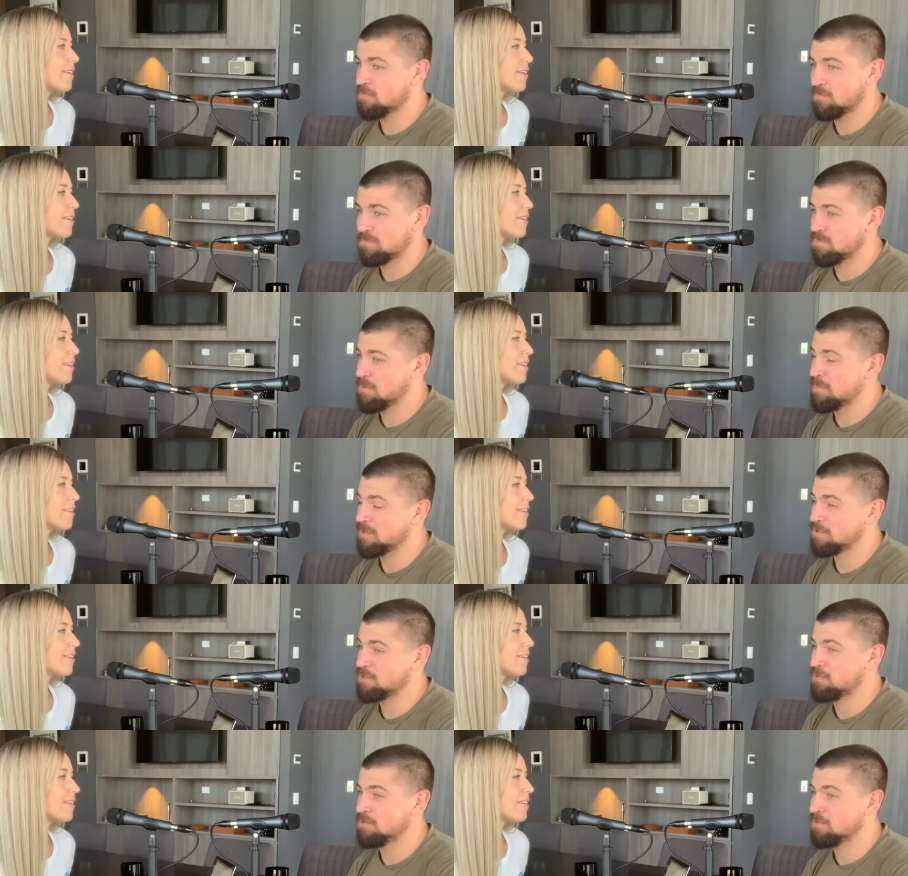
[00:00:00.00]
Speaker 1: pretty
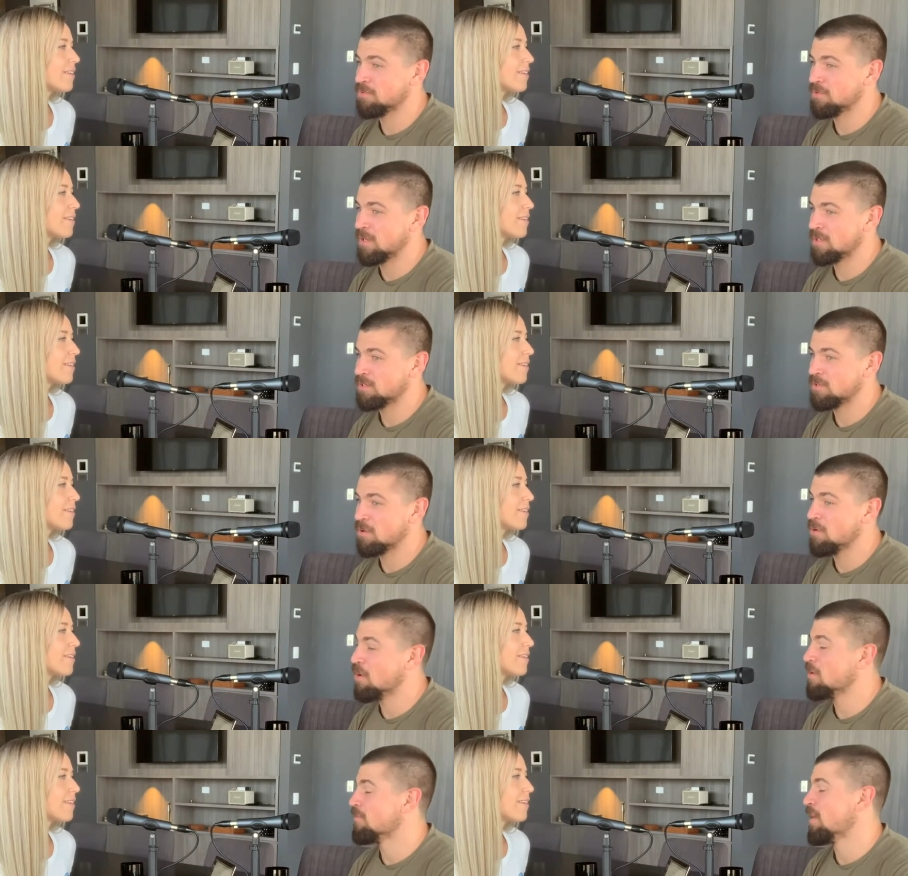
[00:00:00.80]
much couldn't like go
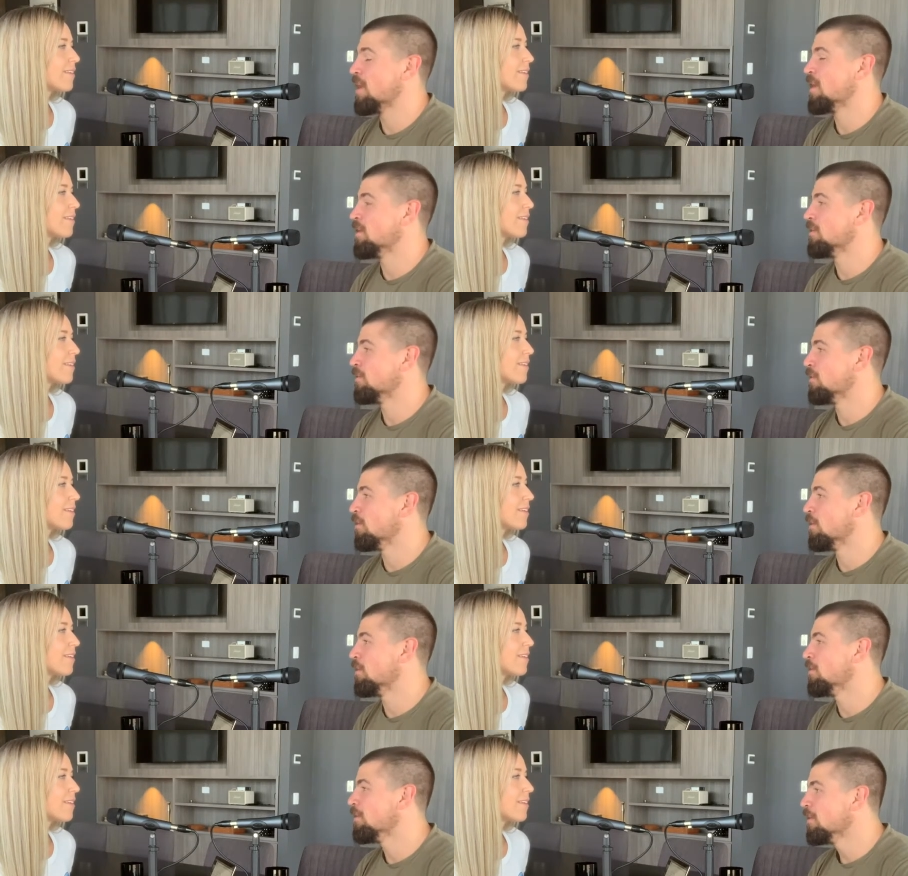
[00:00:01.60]
overhead a
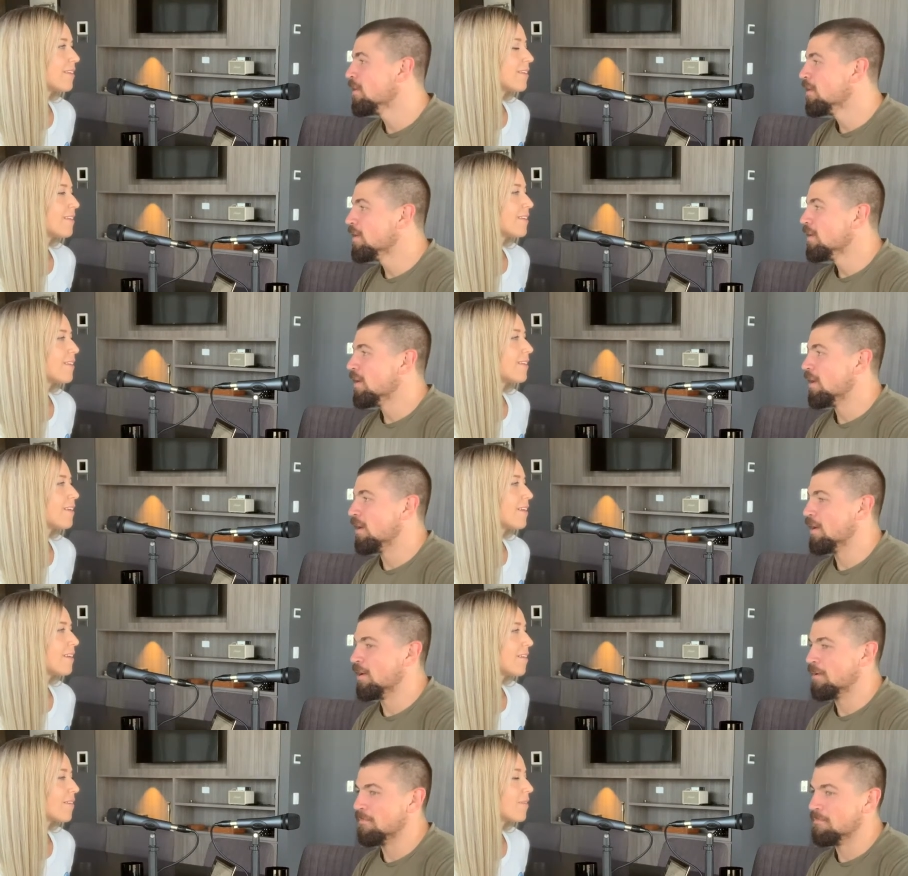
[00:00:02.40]
lot. Yeah.
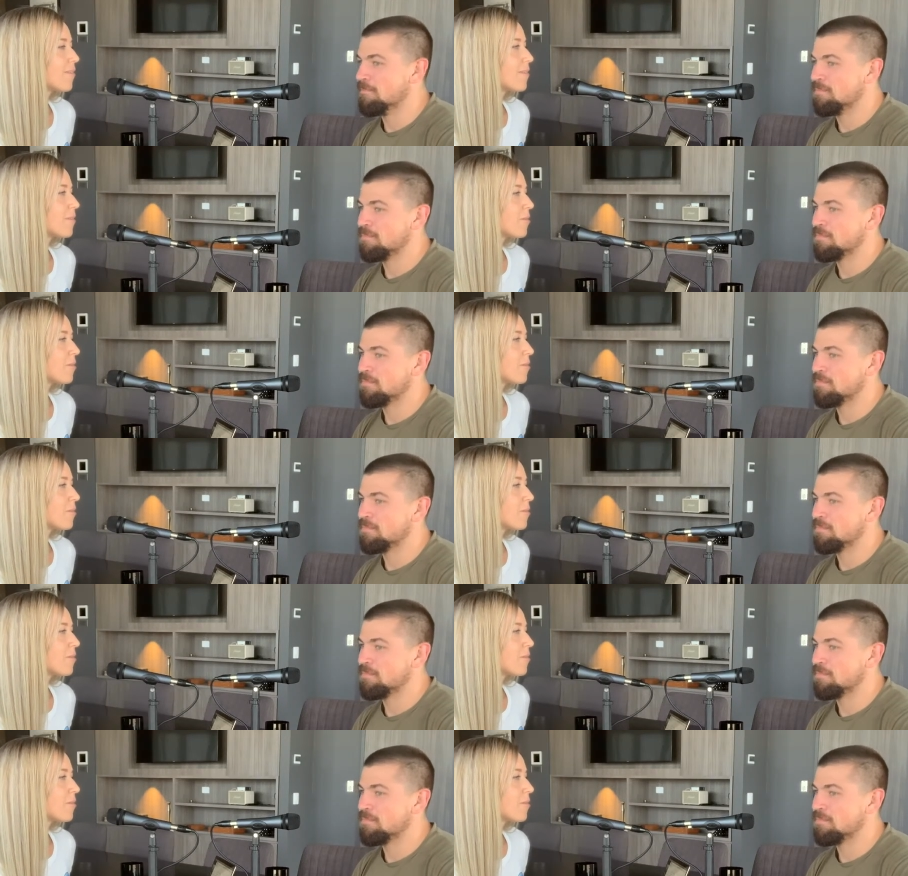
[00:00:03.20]
Um,